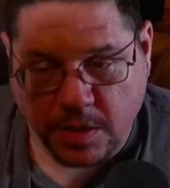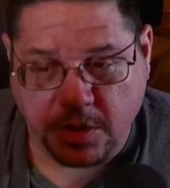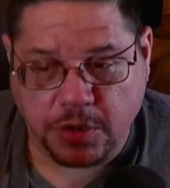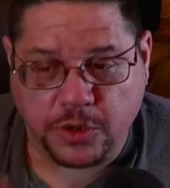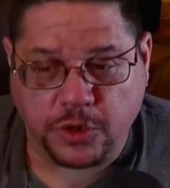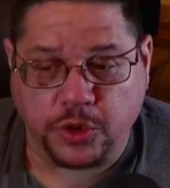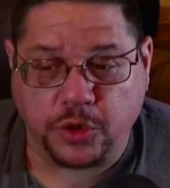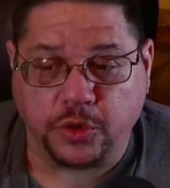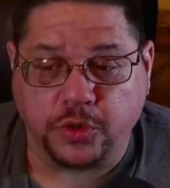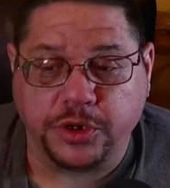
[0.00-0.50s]

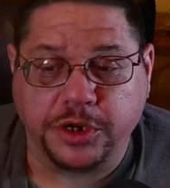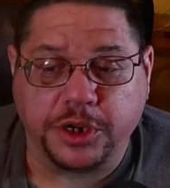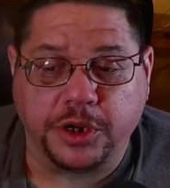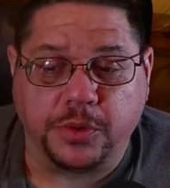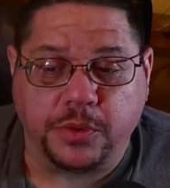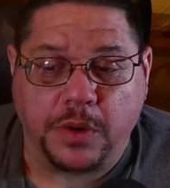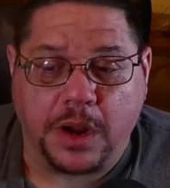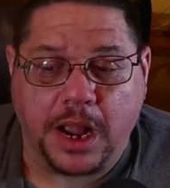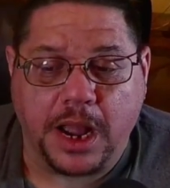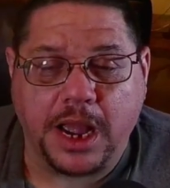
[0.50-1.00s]
coup de
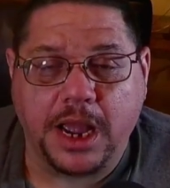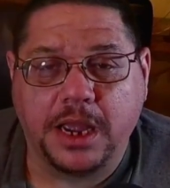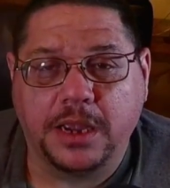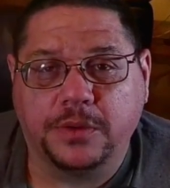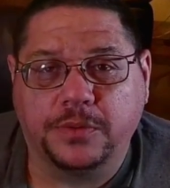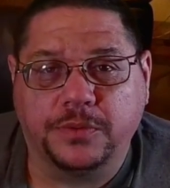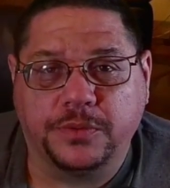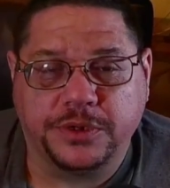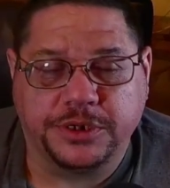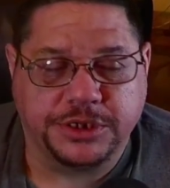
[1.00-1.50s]
grace,
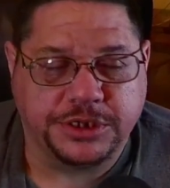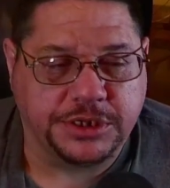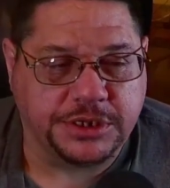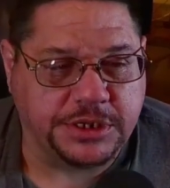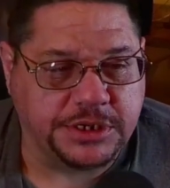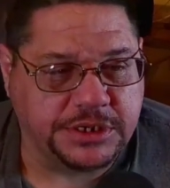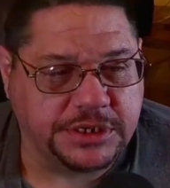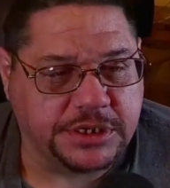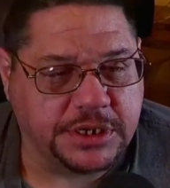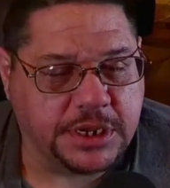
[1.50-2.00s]
which
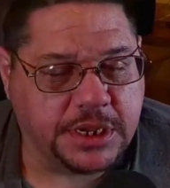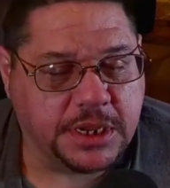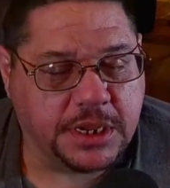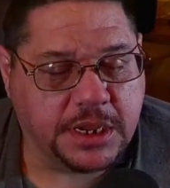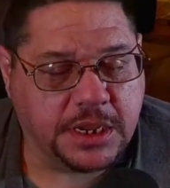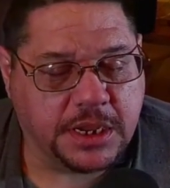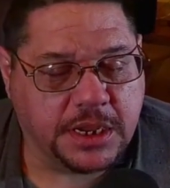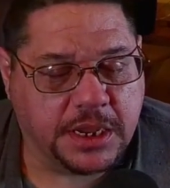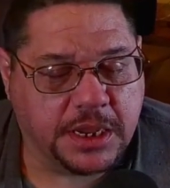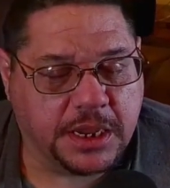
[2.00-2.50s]
is
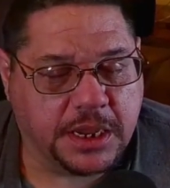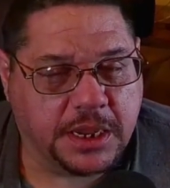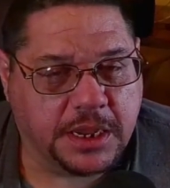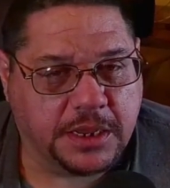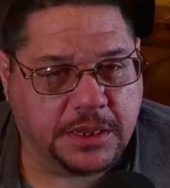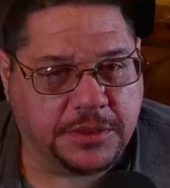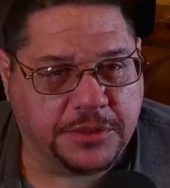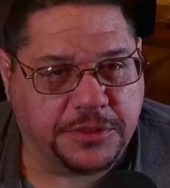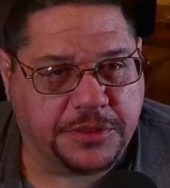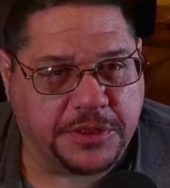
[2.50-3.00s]

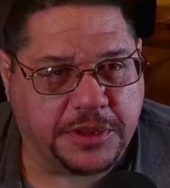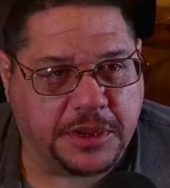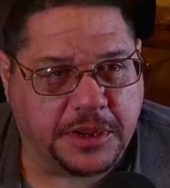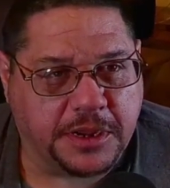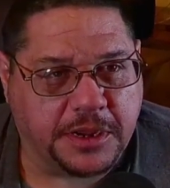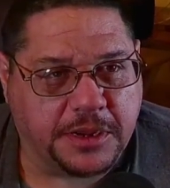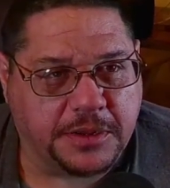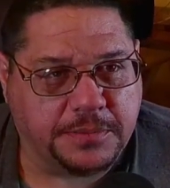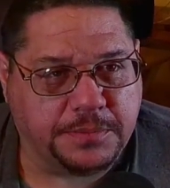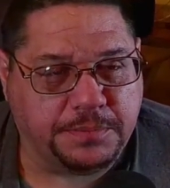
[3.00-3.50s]

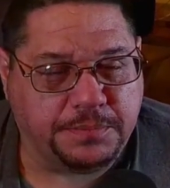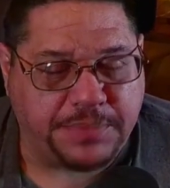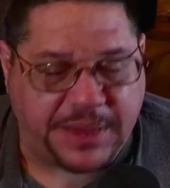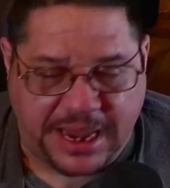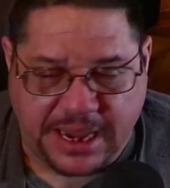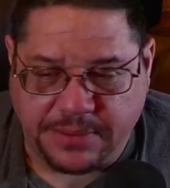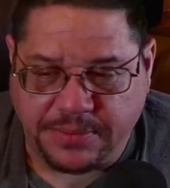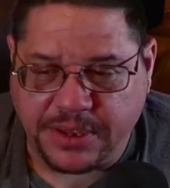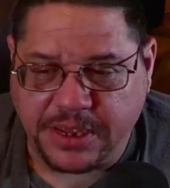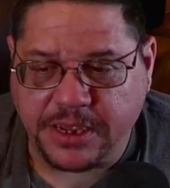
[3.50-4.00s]
the
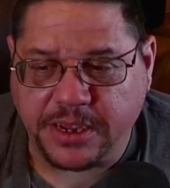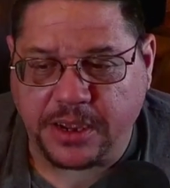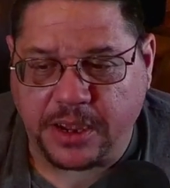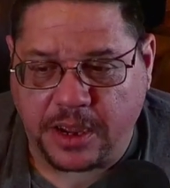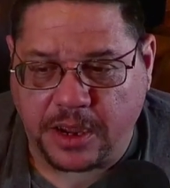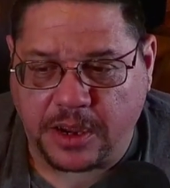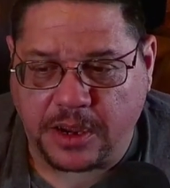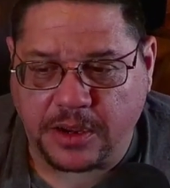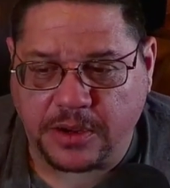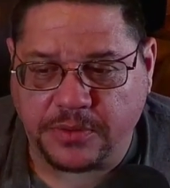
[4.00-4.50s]
baby
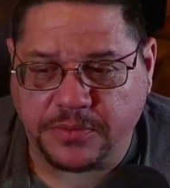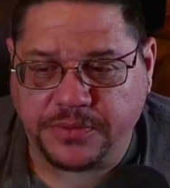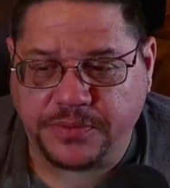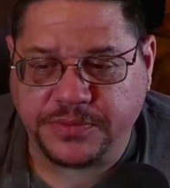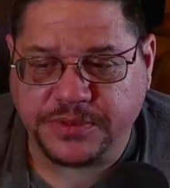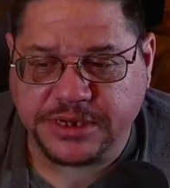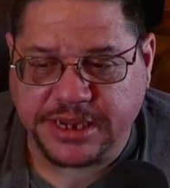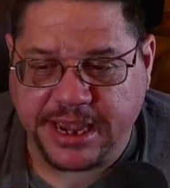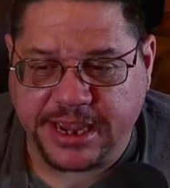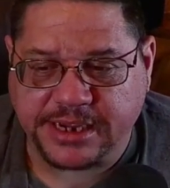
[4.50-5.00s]
of
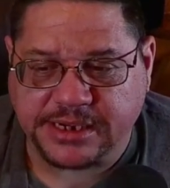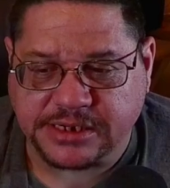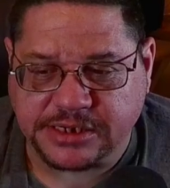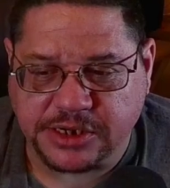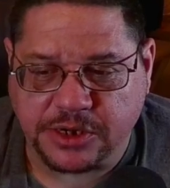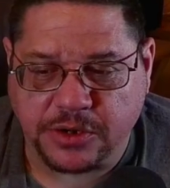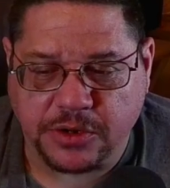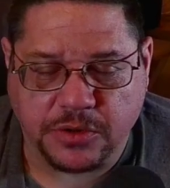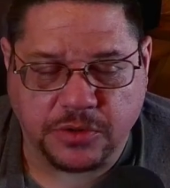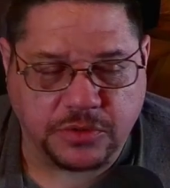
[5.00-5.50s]

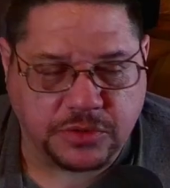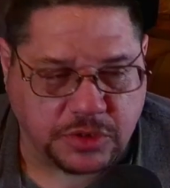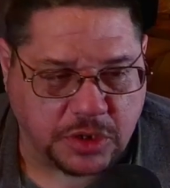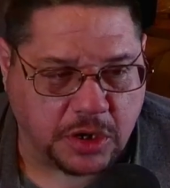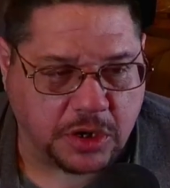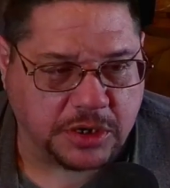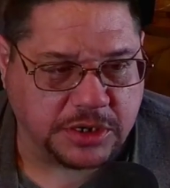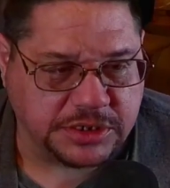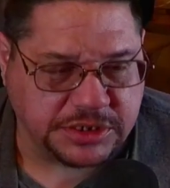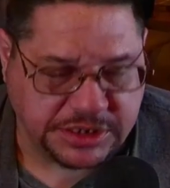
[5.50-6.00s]
TechXero
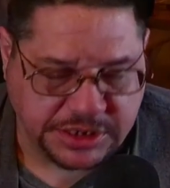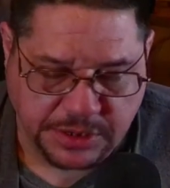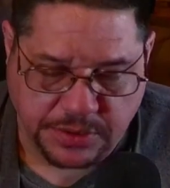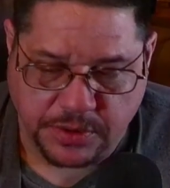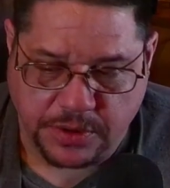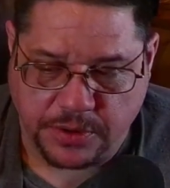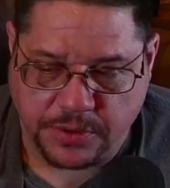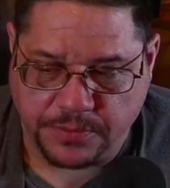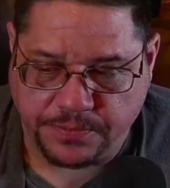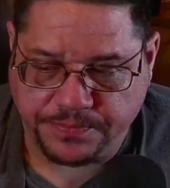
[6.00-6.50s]
Dark Zero.